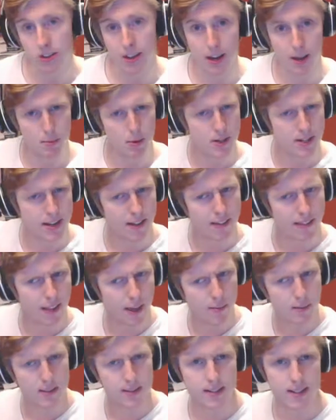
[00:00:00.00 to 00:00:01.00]
I put it down
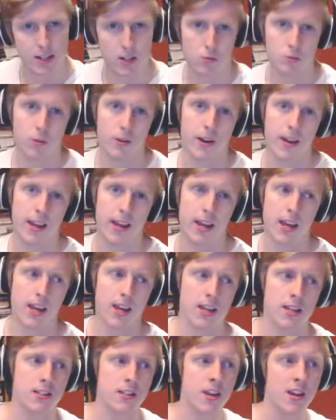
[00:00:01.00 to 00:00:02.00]
there because that's where
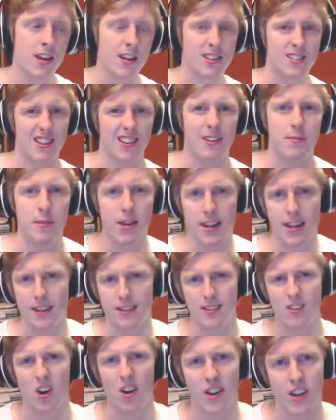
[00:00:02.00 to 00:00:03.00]
it is. Because at the minute
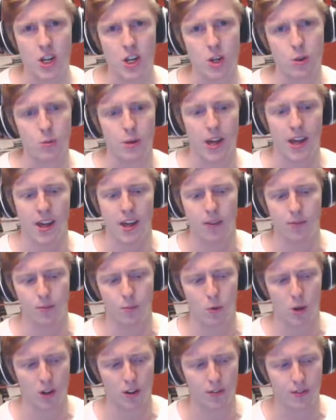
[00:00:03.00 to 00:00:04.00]
it's got an issue where
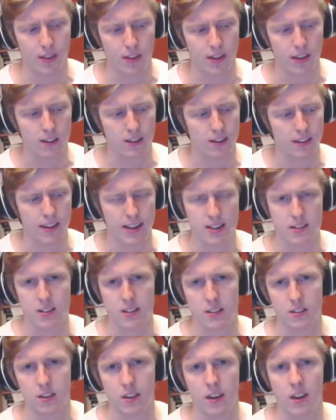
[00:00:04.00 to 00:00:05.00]
one of the
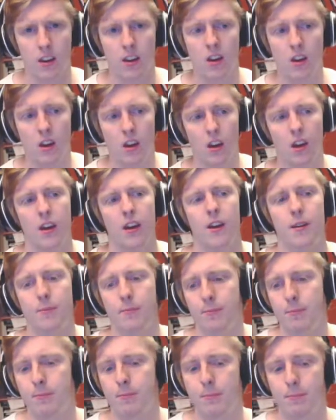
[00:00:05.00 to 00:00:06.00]
ESCs on it um,
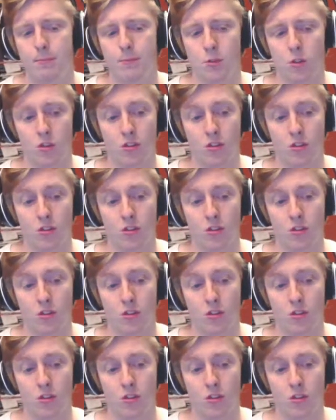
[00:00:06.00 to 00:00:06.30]
just